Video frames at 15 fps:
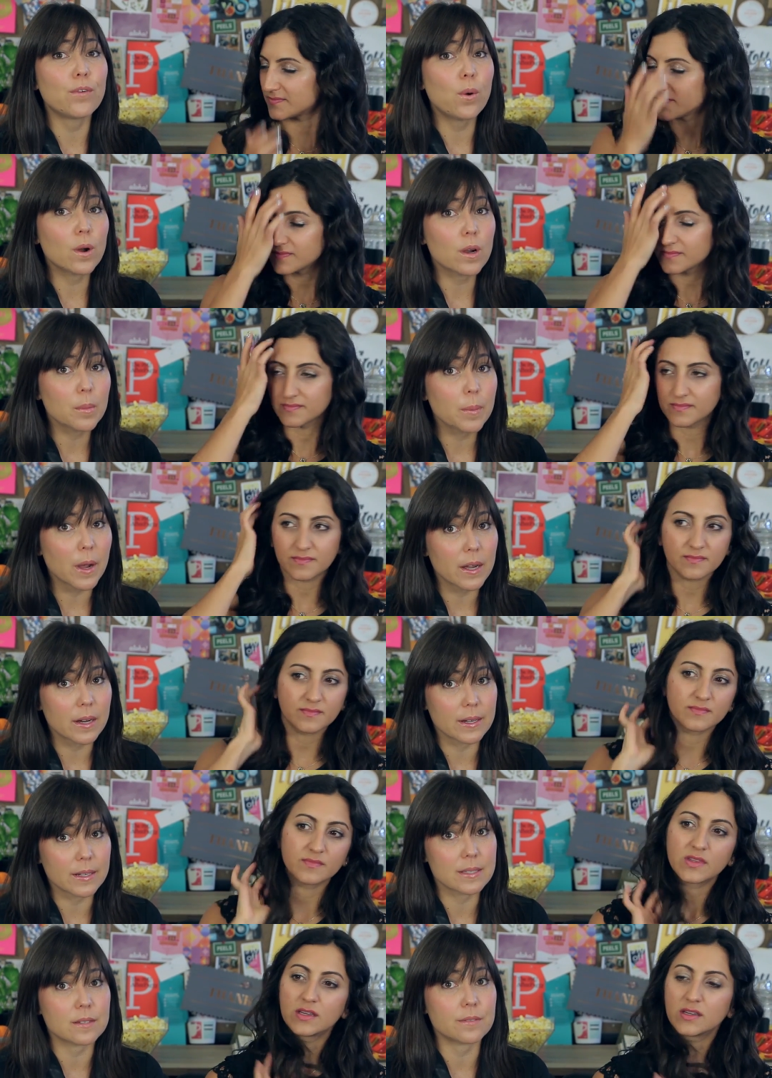Speaker 1: four
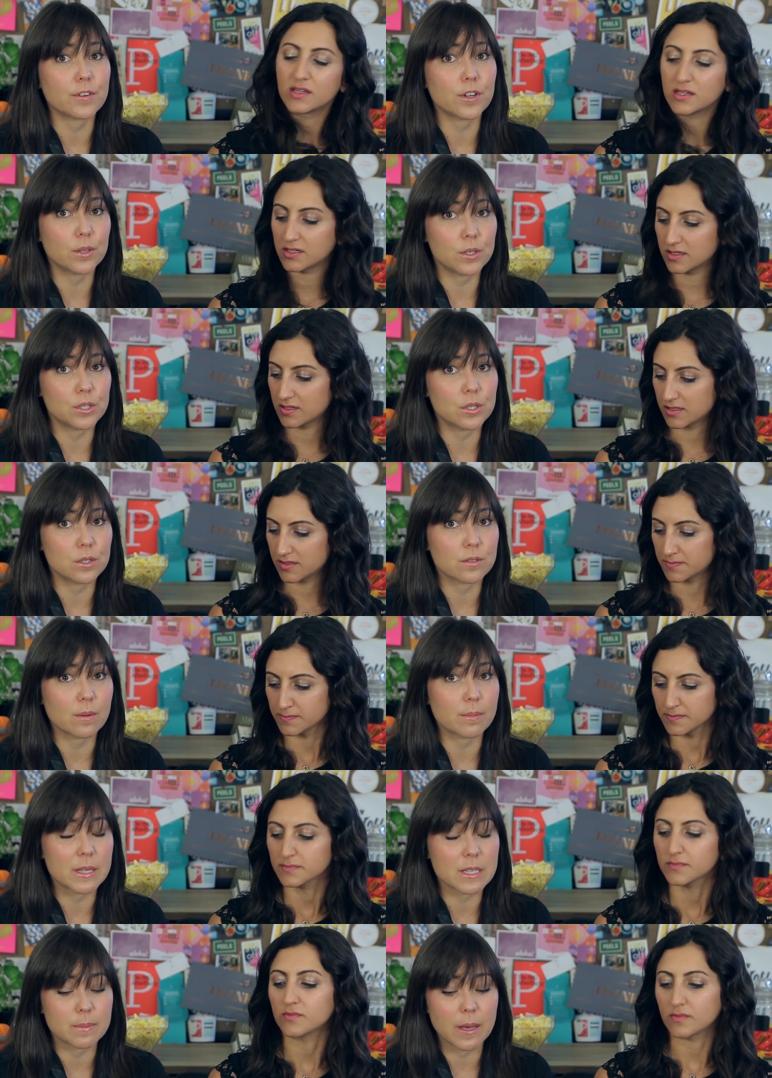products for you to choose
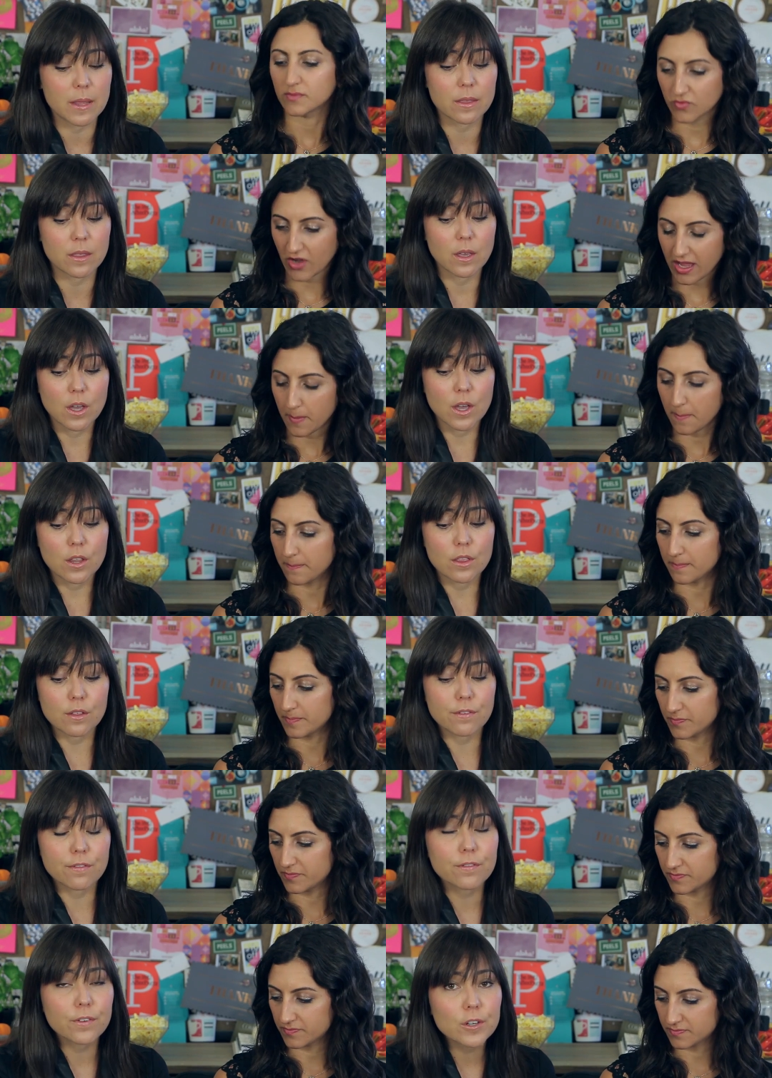from this month. Right. The
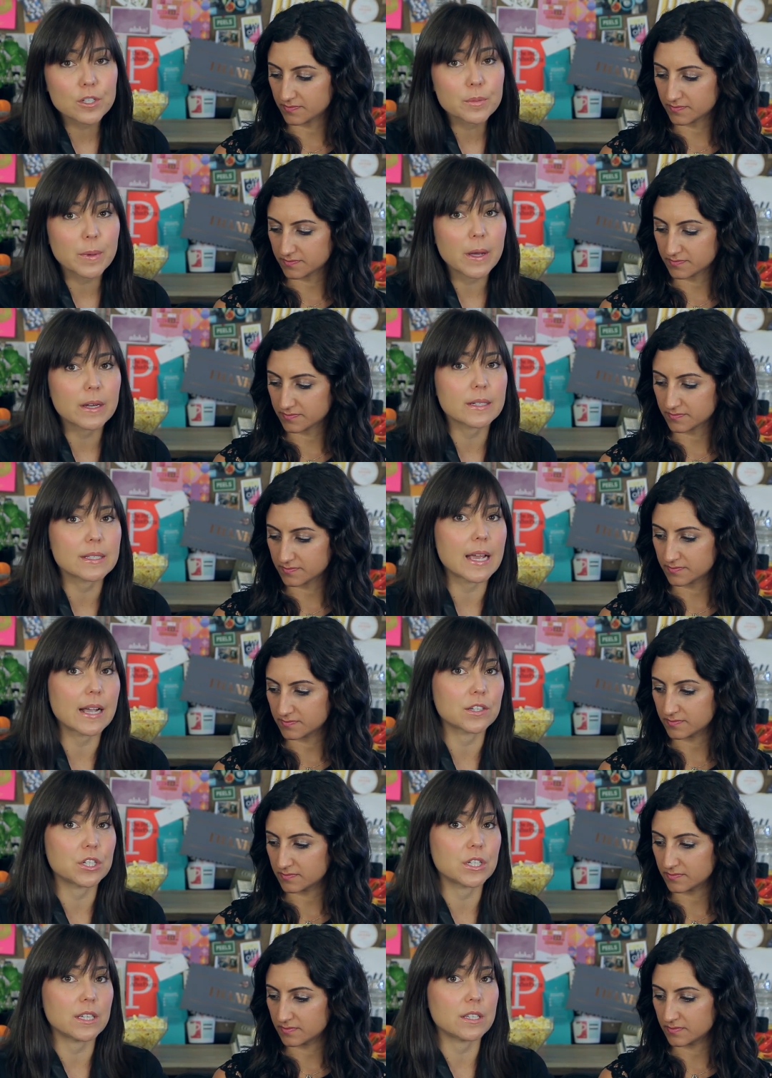first product
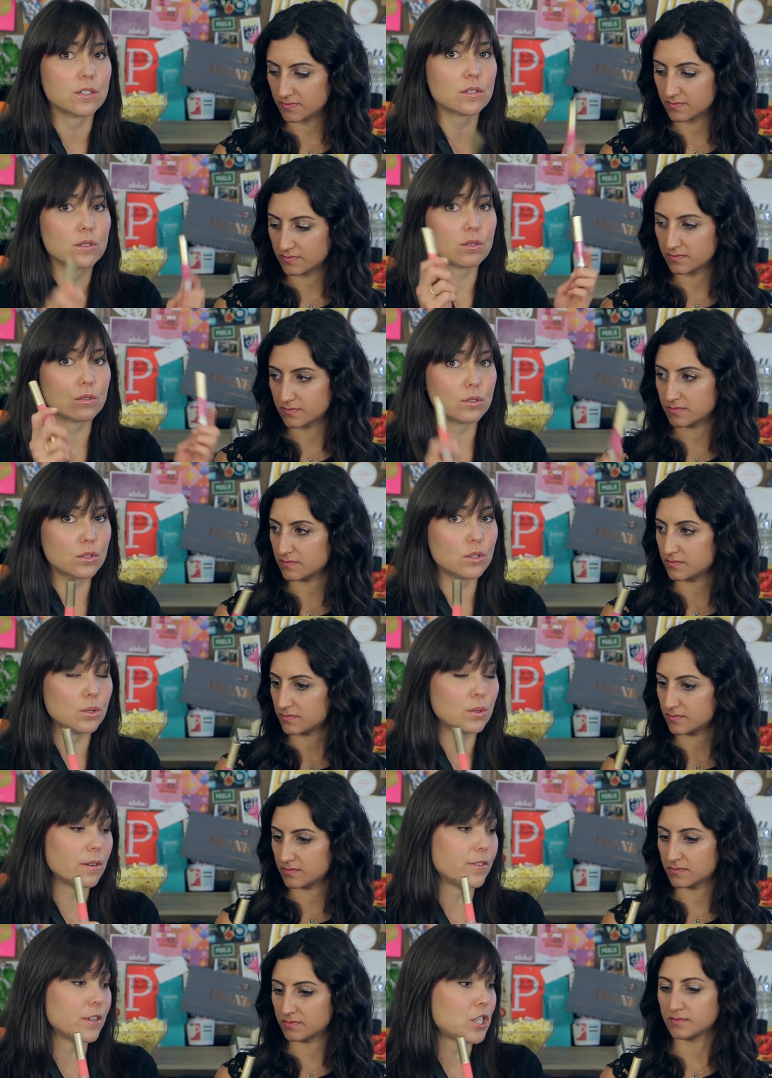actually is
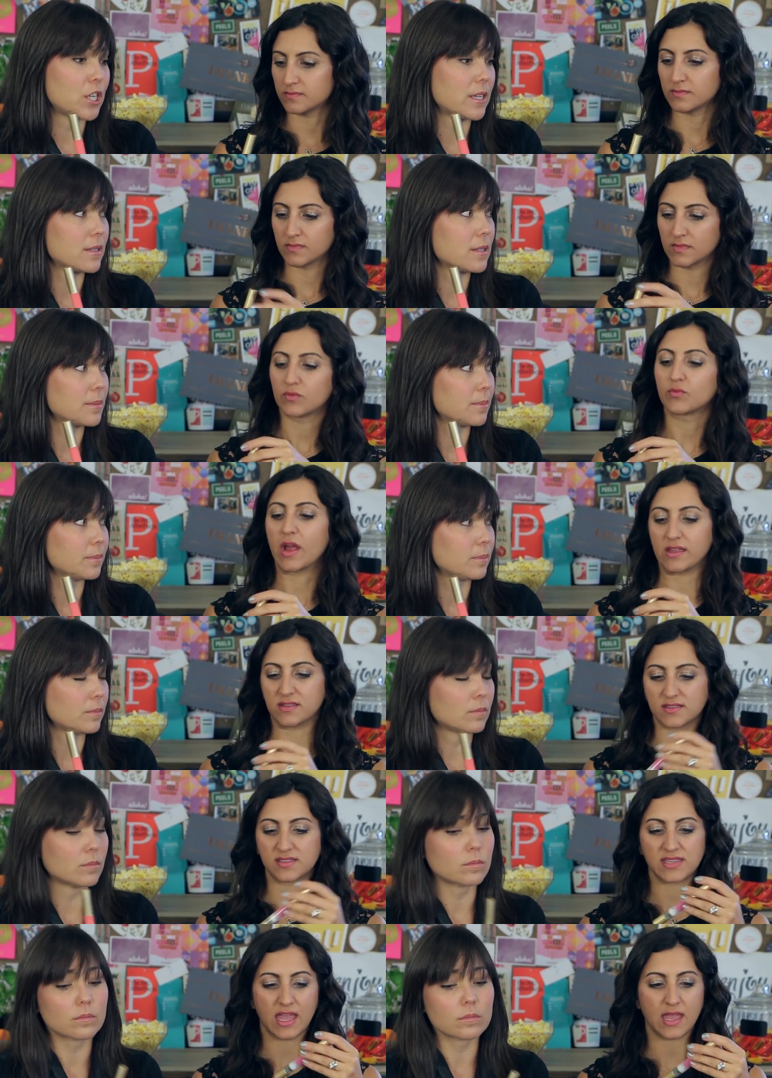two different shades. Right,
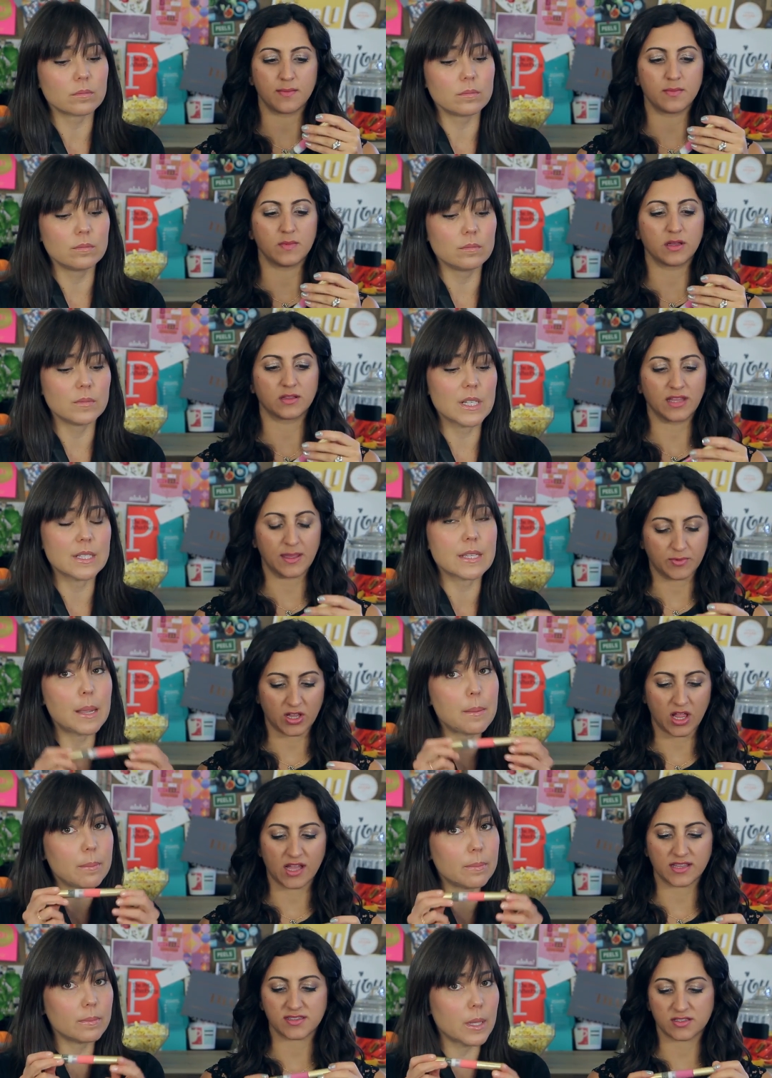same
Speaker 2: lip
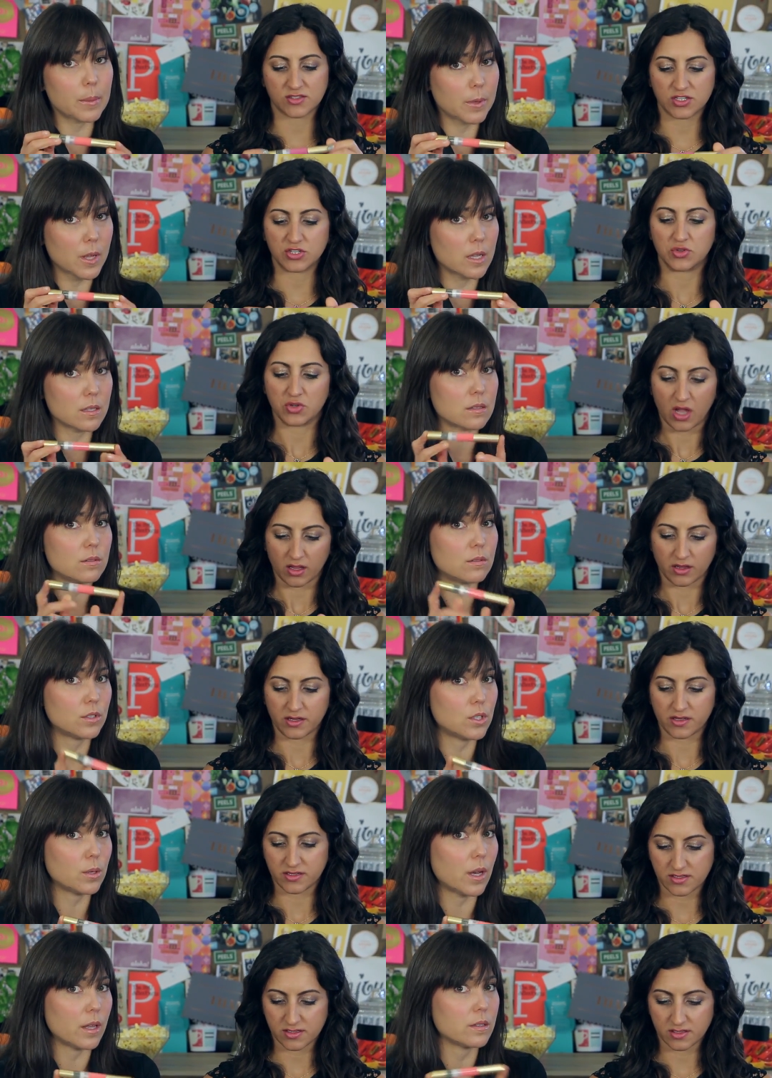same gloss, lip two gloss, colors.
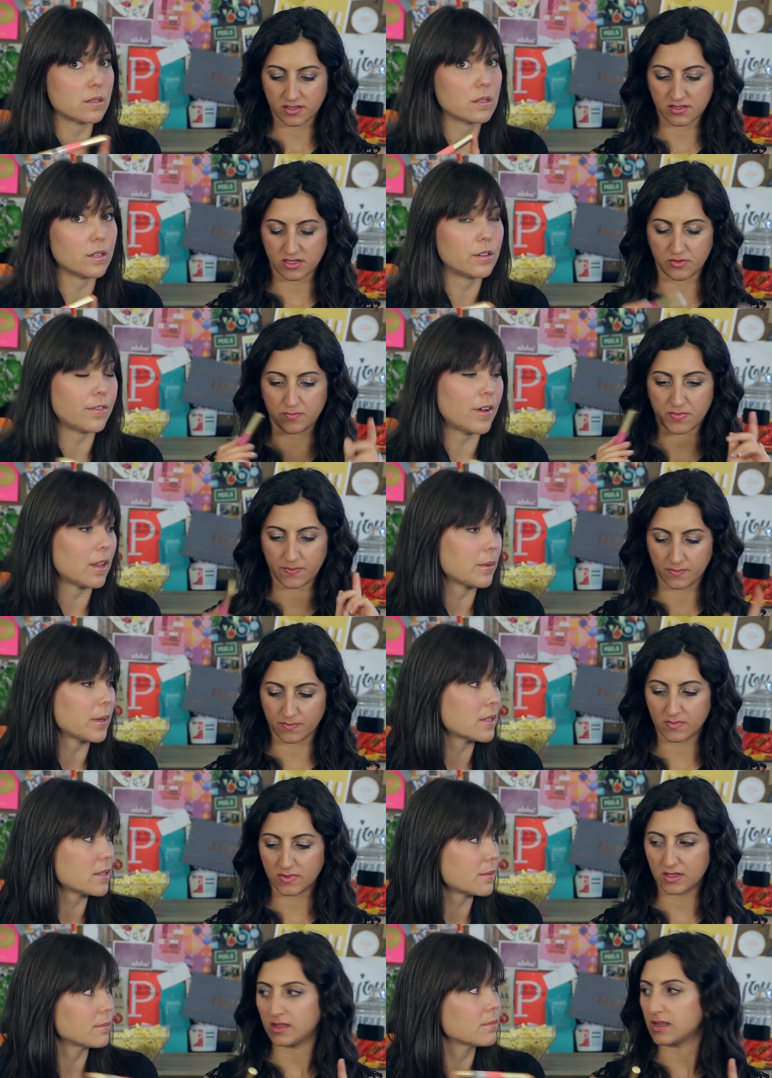Two colors. You following
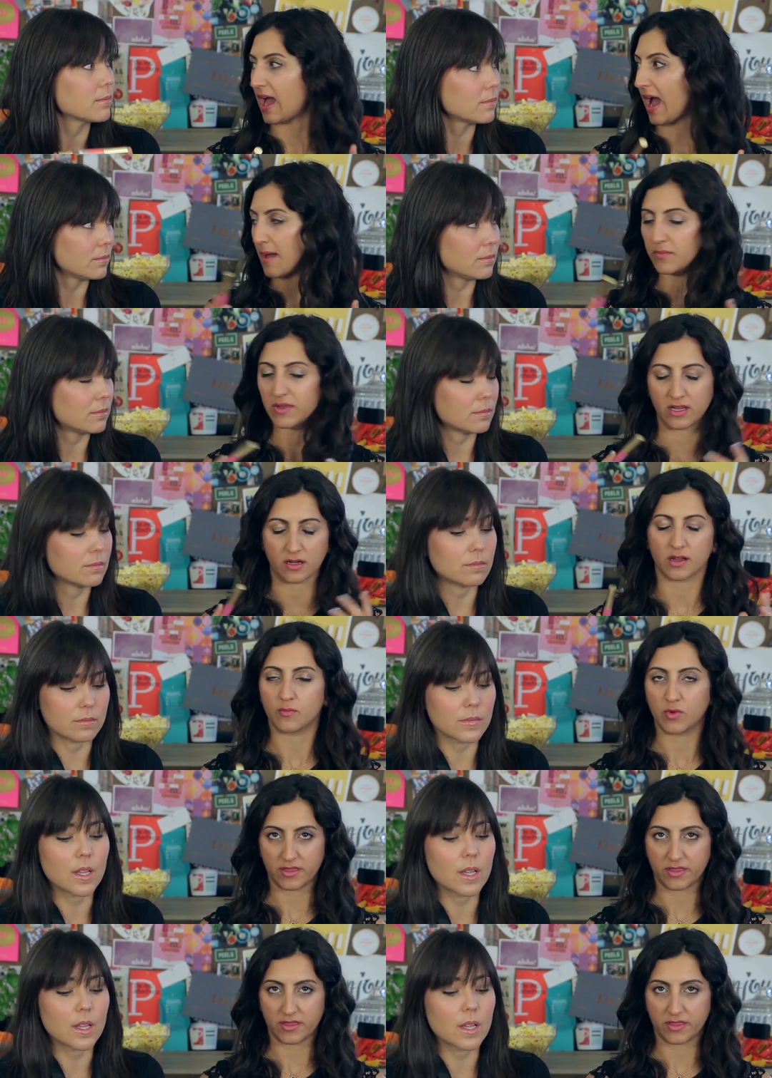us? I'm here, I'm